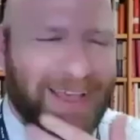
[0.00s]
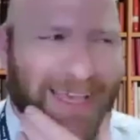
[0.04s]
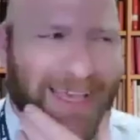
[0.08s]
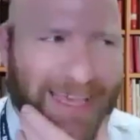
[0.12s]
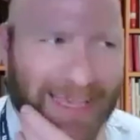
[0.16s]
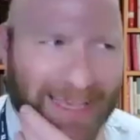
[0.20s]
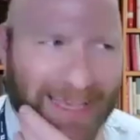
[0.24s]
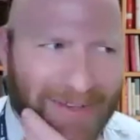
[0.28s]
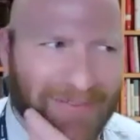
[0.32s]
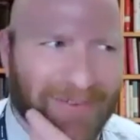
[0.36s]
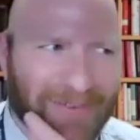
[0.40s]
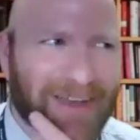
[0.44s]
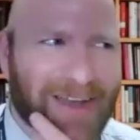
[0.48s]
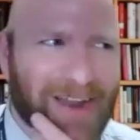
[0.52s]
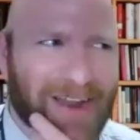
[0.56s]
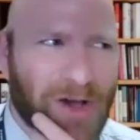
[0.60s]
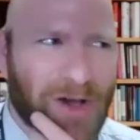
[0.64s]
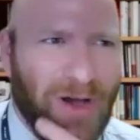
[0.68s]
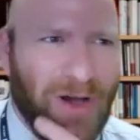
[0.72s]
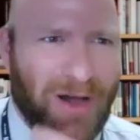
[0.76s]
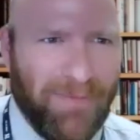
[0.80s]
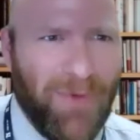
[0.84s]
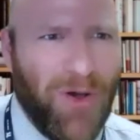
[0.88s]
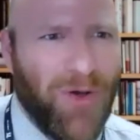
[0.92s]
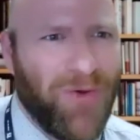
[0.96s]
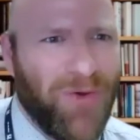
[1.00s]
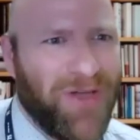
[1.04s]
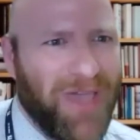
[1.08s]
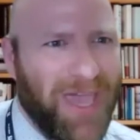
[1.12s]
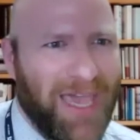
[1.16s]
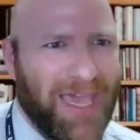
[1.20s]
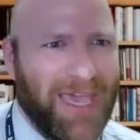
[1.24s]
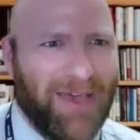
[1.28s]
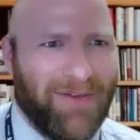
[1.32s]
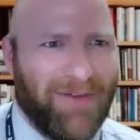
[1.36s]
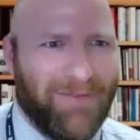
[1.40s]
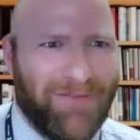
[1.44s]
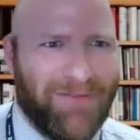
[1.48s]
even though I'm
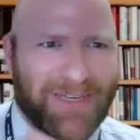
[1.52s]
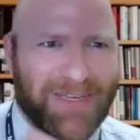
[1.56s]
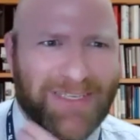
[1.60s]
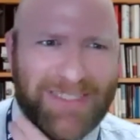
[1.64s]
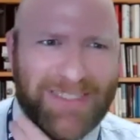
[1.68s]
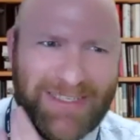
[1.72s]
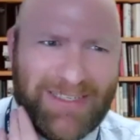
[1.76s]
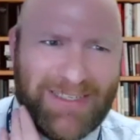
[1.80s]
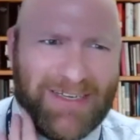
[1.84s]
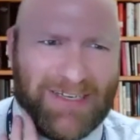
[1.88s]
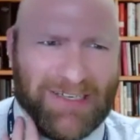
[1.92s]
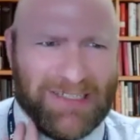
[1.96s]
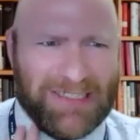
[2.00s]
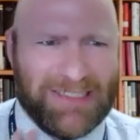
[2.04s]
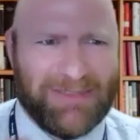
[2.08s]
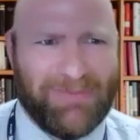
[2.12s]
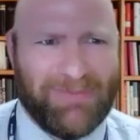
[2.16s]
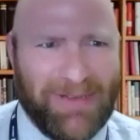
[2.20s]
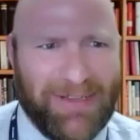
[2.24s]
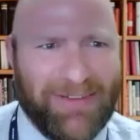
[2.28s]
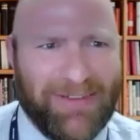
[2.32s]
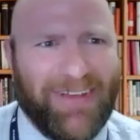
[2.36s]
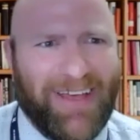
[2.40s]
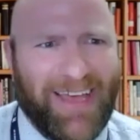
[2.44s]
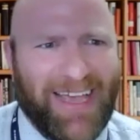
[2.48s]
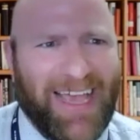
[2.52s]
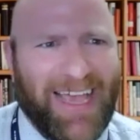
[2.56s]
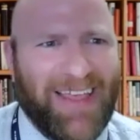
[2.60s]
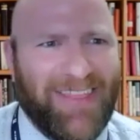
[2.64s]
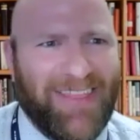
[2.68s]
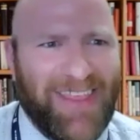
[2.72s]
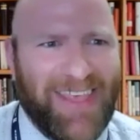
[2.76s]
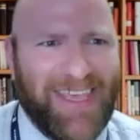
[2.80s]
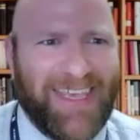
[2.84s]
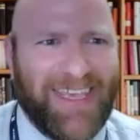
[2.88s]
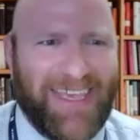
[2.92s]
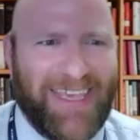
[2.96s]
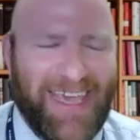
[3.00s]
okay at fixing cars, but like I
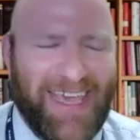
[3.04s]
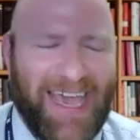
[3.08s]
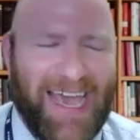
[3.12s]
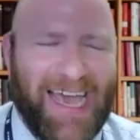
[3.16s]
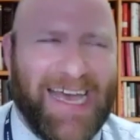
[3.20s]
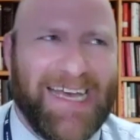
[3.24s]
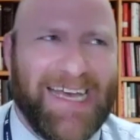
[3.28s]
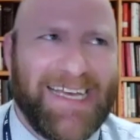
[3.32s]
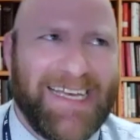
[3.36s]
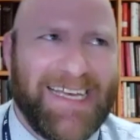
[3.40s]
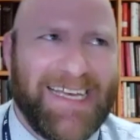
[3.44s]
think, yeah,